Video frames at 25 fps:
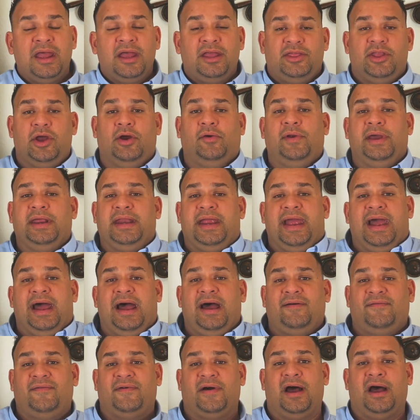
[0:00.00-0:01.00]
they already
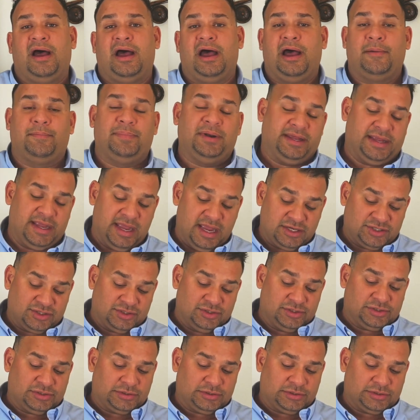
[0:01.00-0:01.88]
have applications.